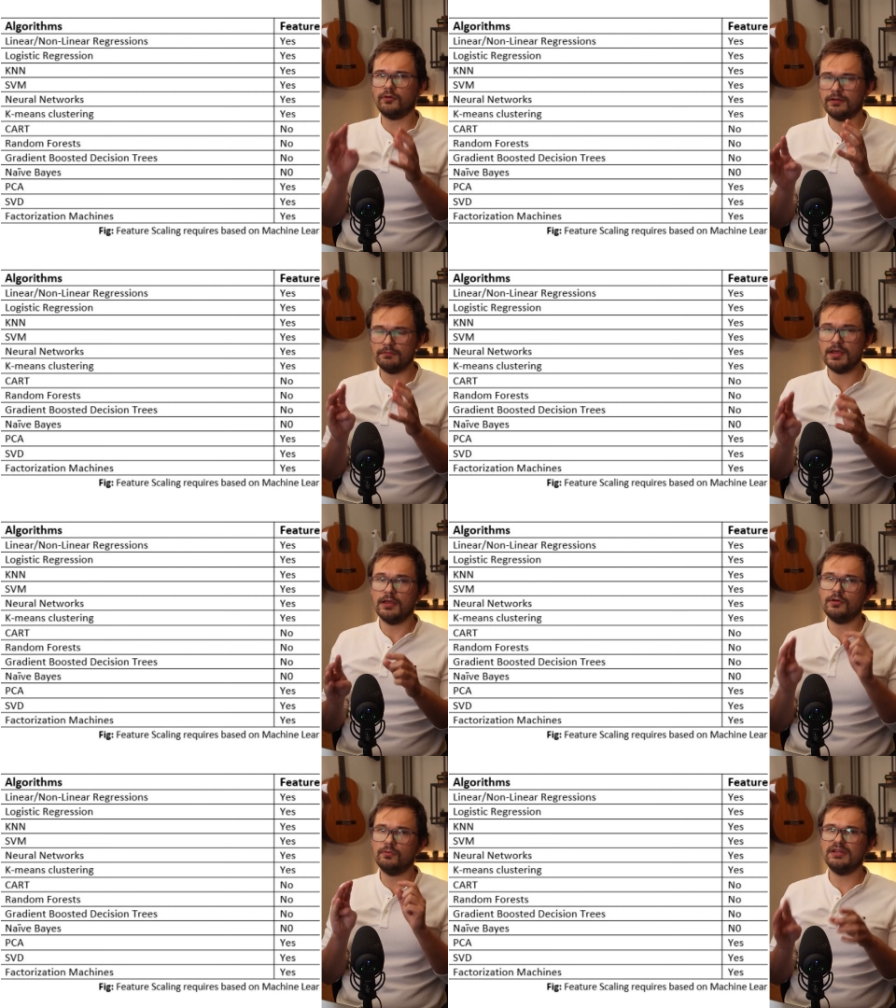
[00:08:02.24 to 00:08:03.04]

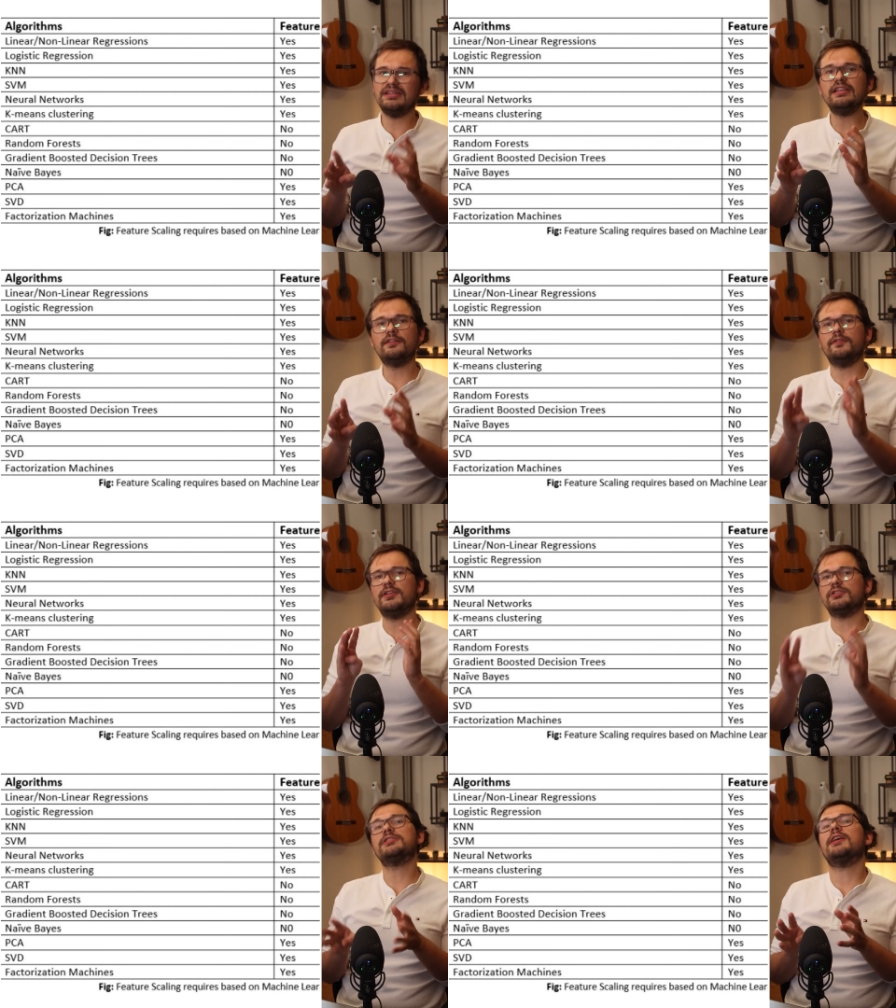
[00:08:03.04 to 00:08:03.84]
algorithm, you will need
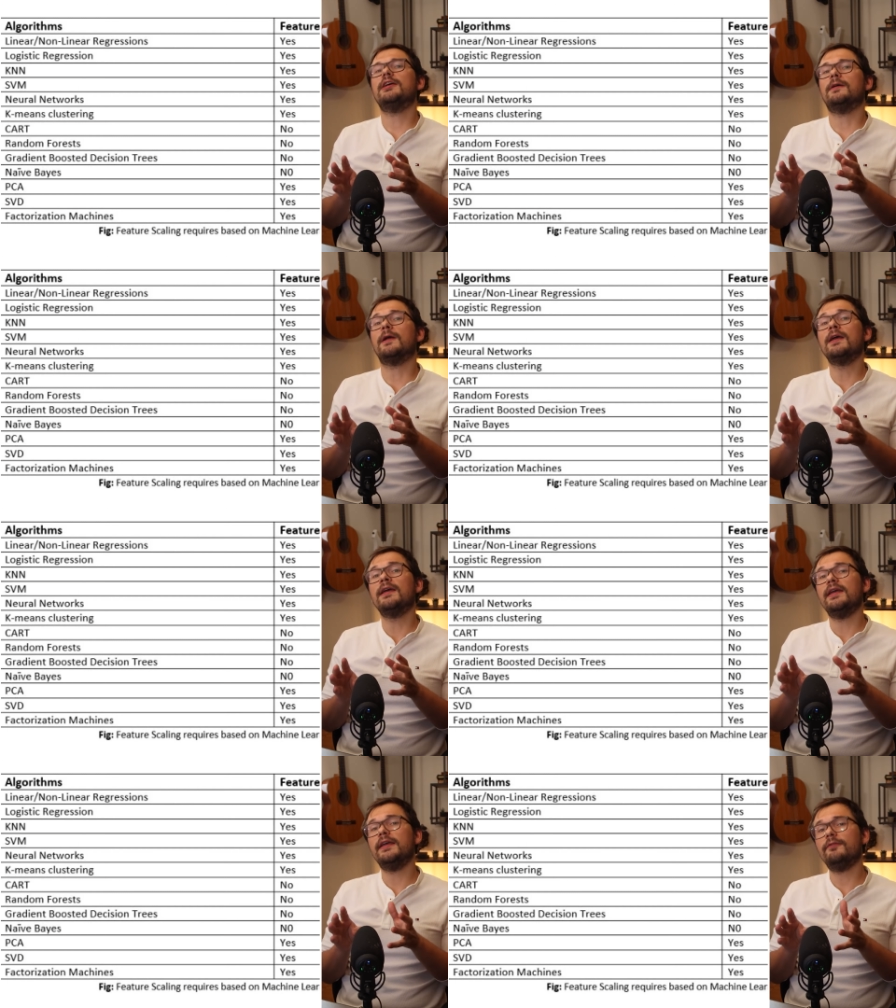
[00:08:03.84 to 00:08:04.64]
feature scaling.
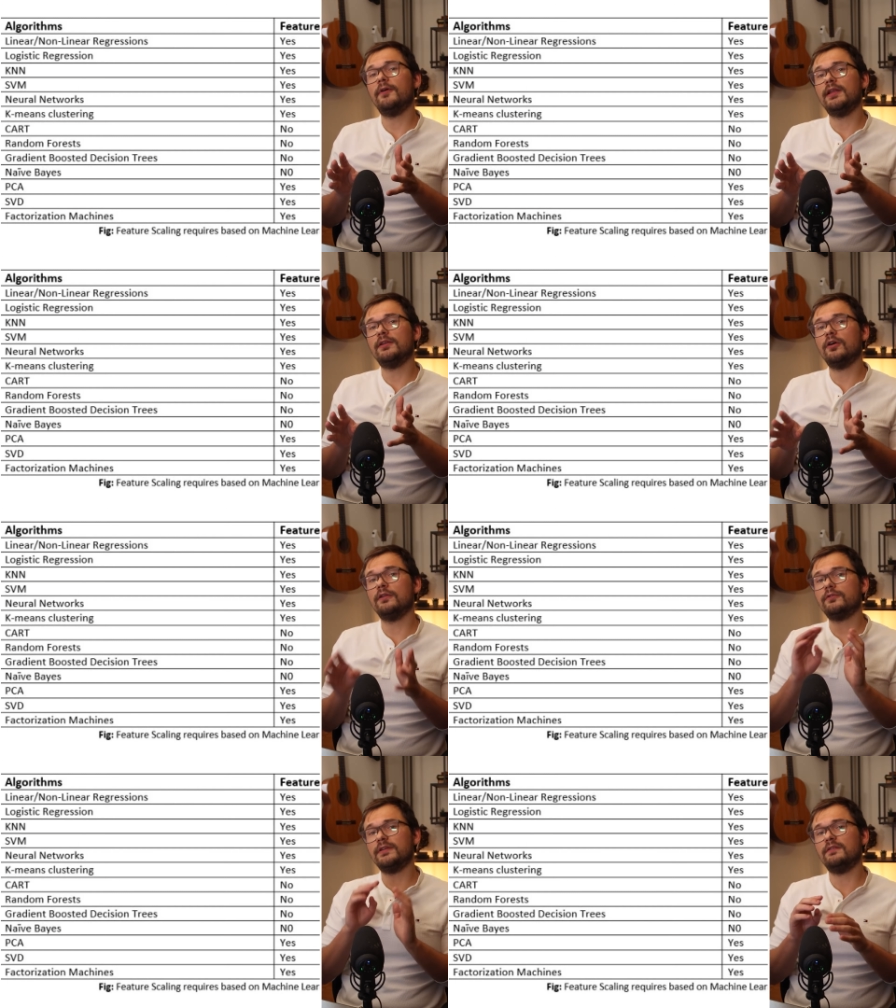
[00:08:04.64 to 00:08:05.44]
If in
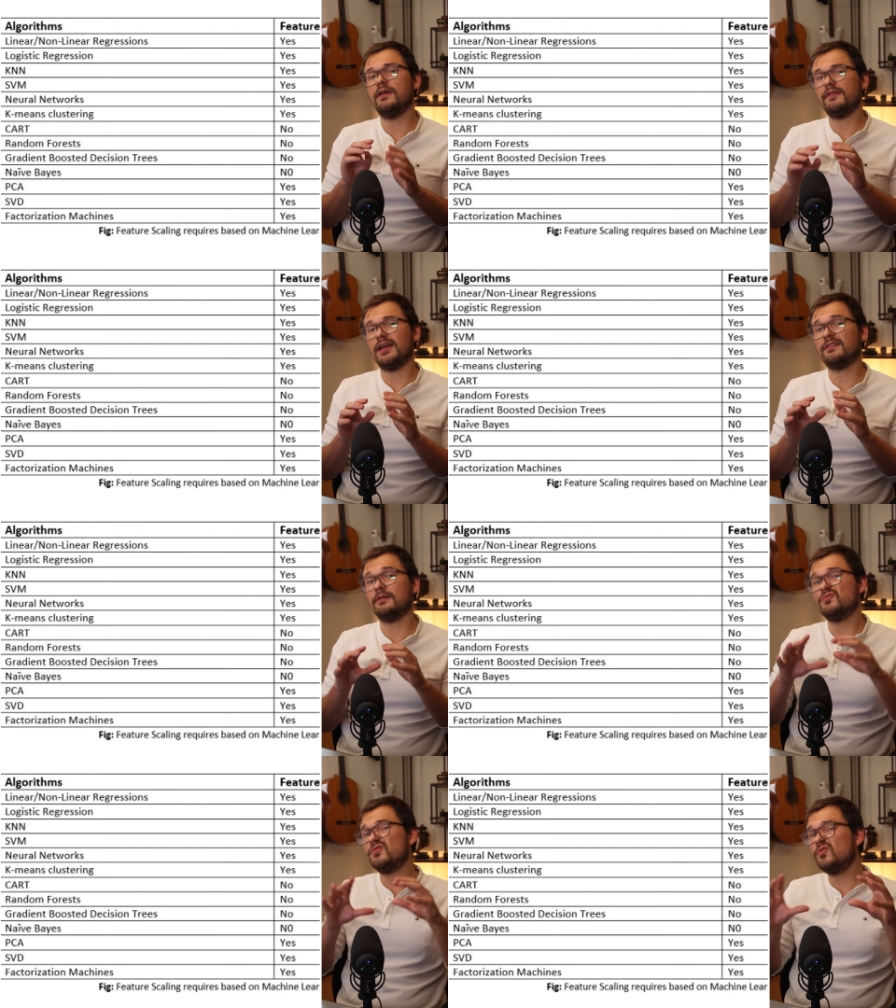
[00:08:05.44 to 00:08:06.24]
contrast you have
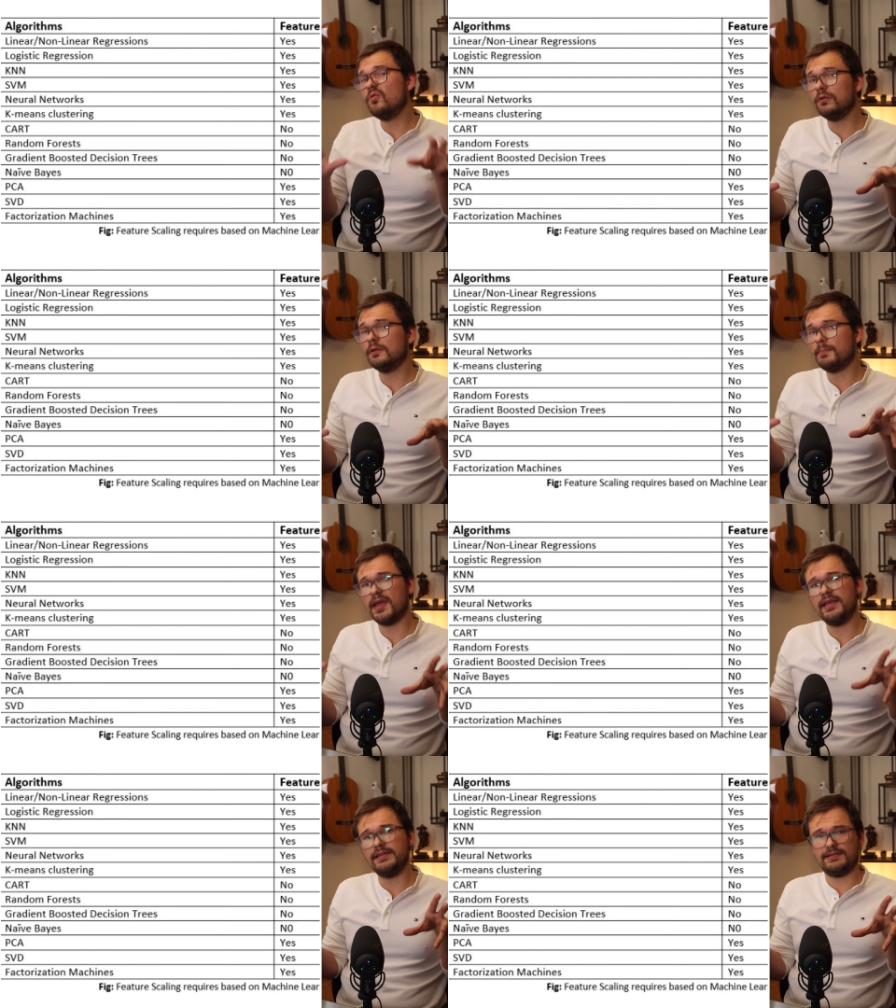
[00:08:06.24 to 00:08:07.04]
like some
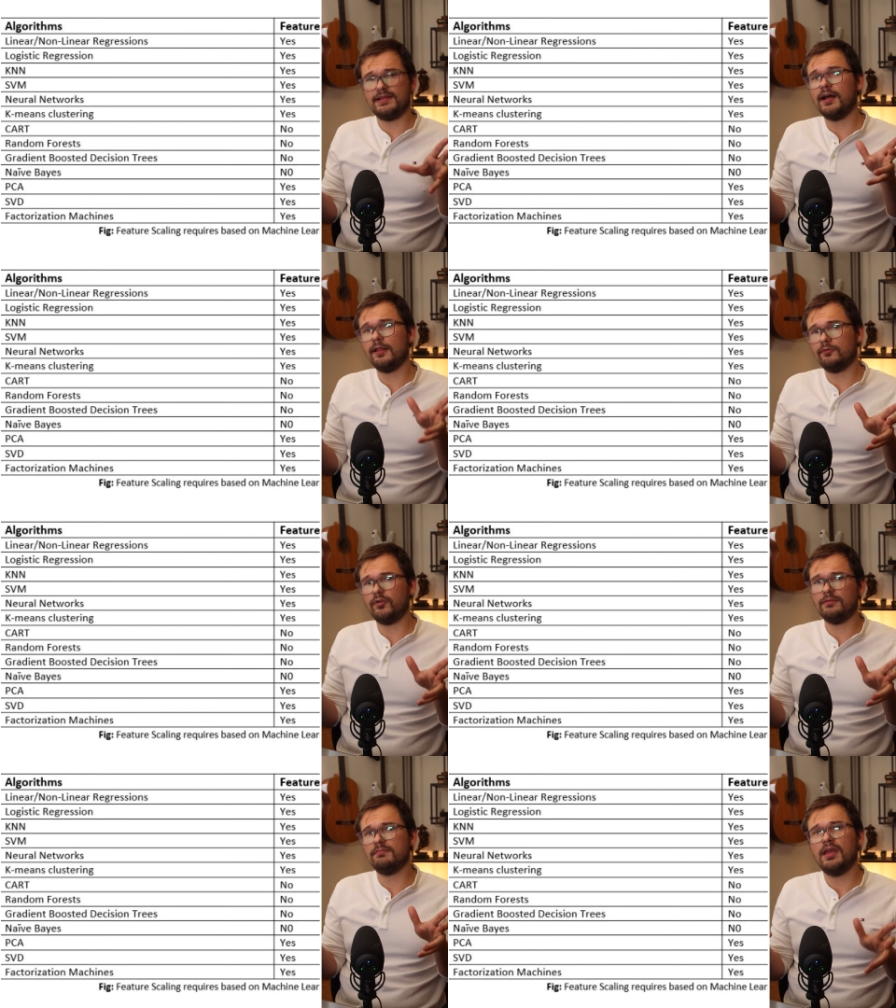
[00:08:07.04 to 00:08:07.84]
rule-based
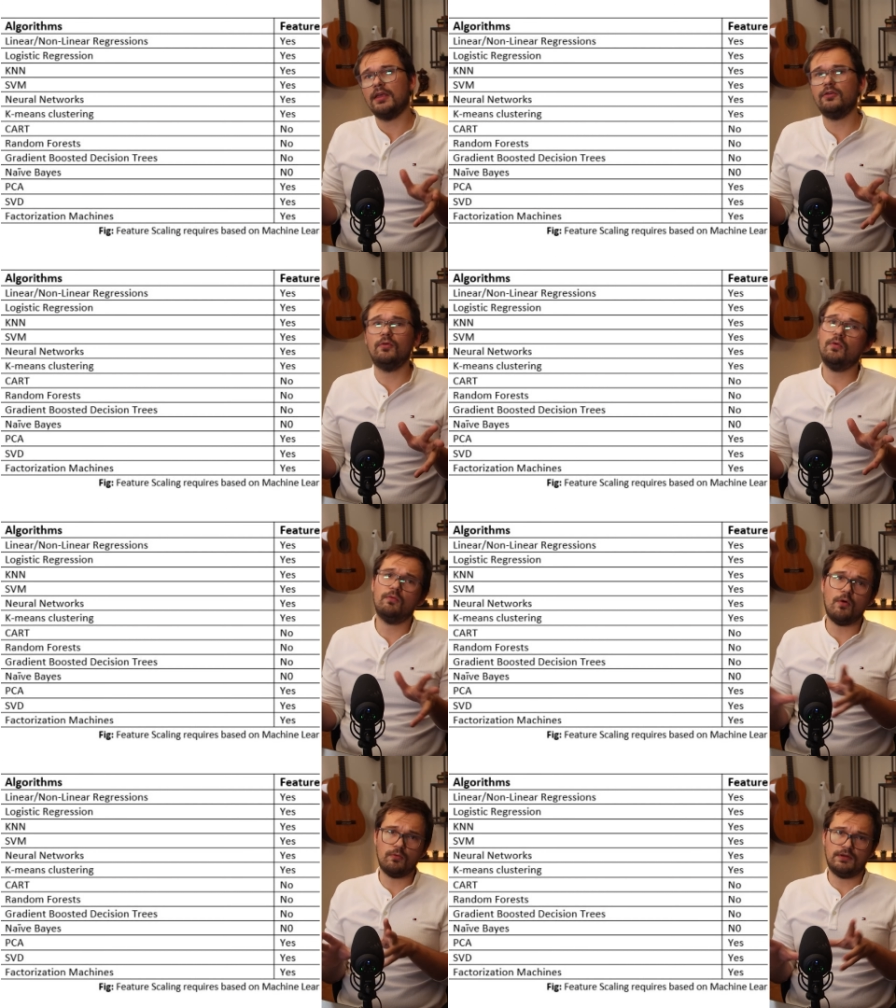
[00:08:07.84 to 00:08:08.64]
algorithm, you
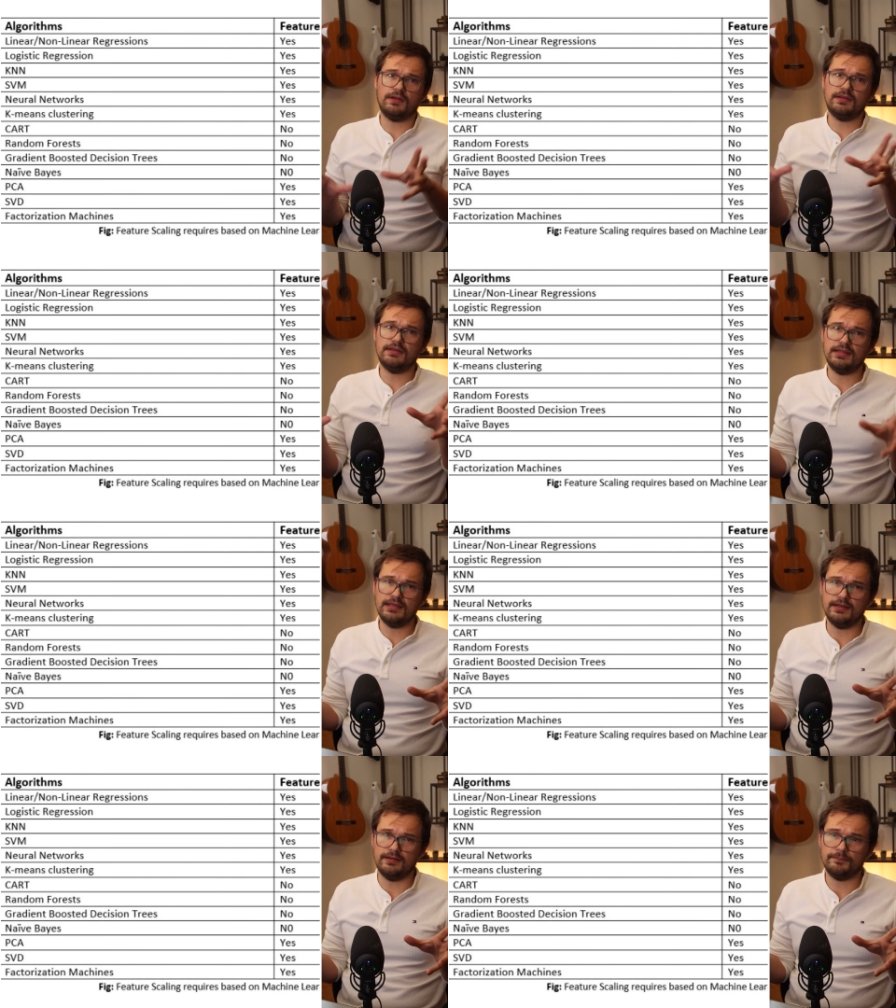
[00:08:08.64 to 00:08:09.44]
won't
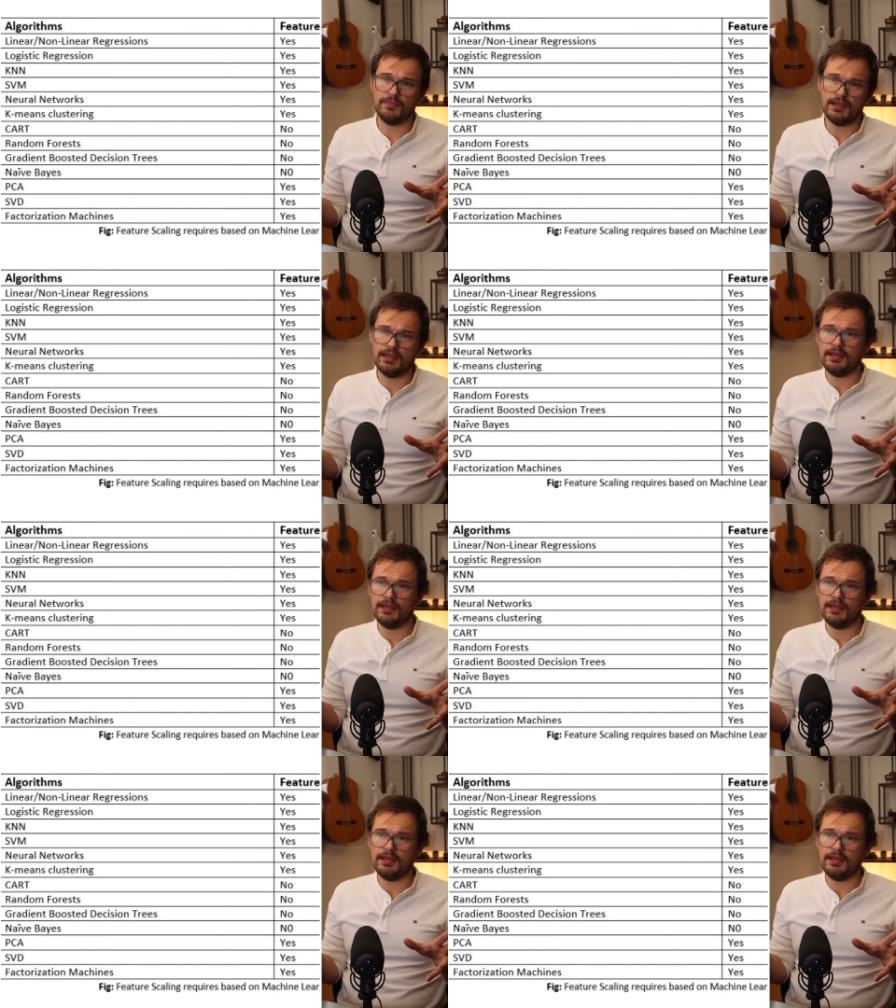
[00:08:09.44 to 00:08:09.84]
need it.